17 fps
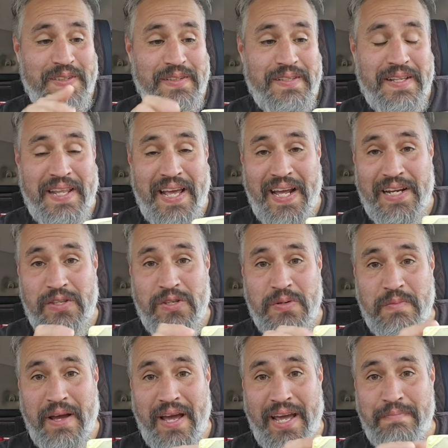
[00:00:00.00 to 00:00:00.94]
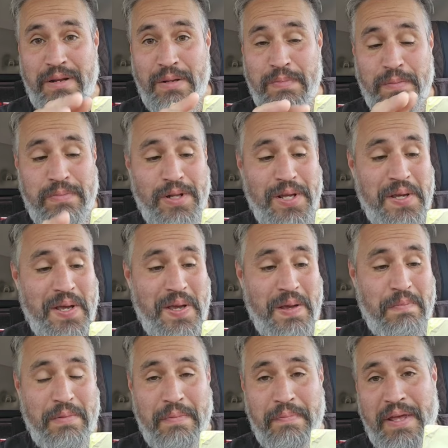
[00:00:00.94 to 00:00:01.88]
and I gotta do my blah, blah, blah,
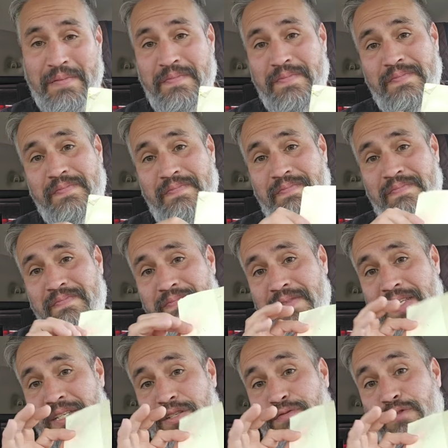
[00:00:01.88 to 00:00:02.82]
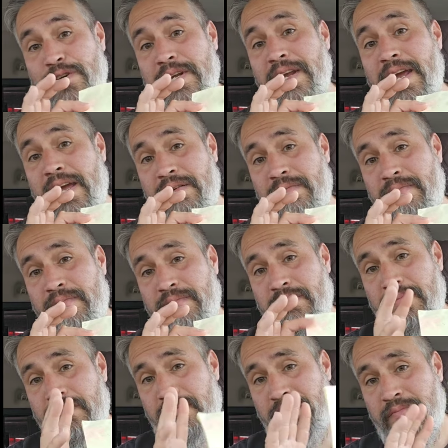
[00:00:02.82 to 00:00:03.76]
blah, blah, blah. This is for today,
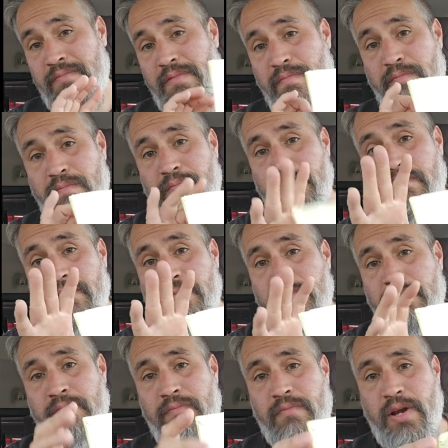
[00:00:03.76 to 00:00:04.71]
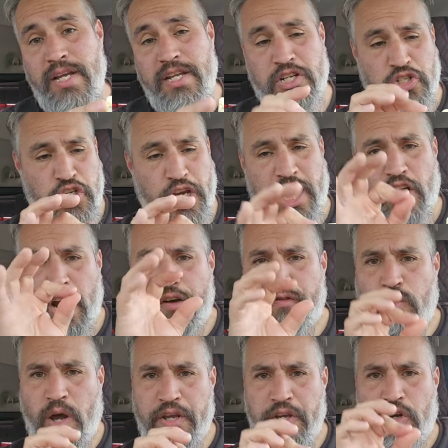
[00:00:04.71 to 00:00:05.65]
right? You check it off
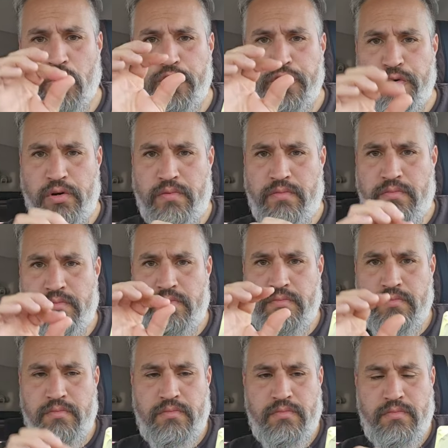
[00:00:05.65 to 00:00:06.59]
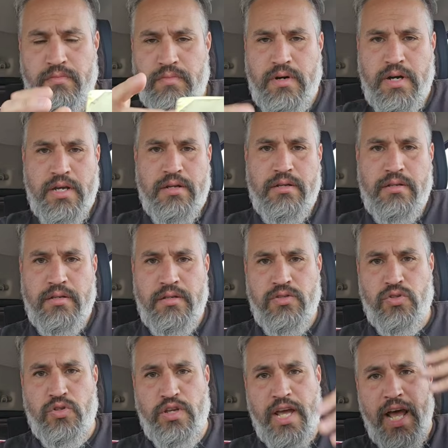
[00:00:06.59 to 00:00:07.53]
while you go through it, right?
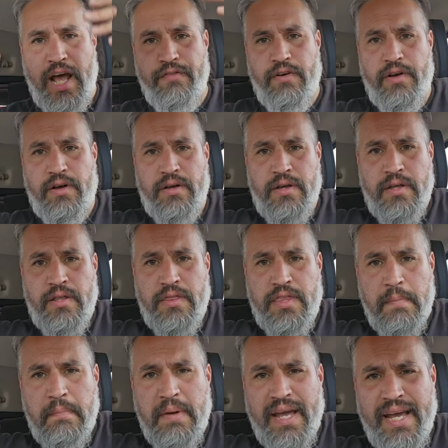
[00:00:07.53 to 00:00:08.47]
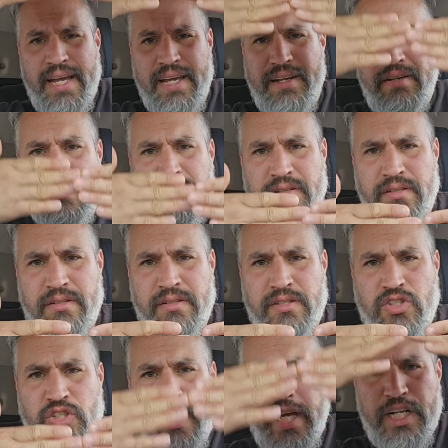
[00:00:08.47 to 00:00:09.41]
So you have the main
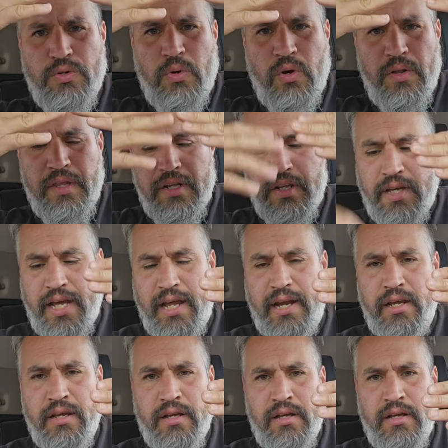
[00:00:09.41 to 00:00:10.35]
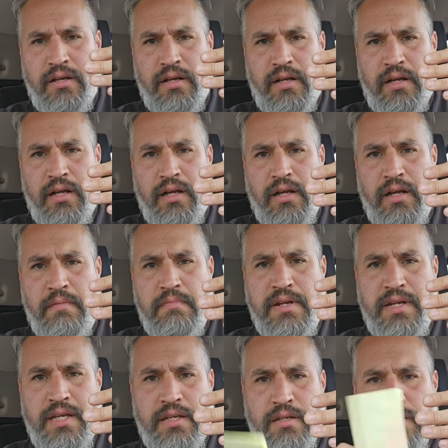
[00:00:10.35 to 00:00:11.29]
schedule, and then you got a
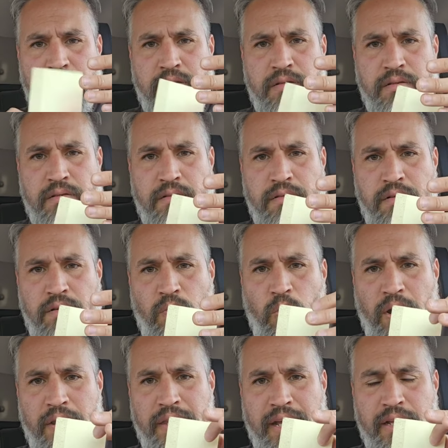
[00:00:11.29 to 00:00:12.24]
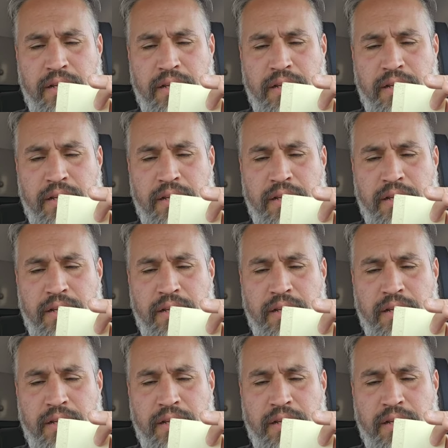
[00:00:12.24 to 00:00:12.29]
mini one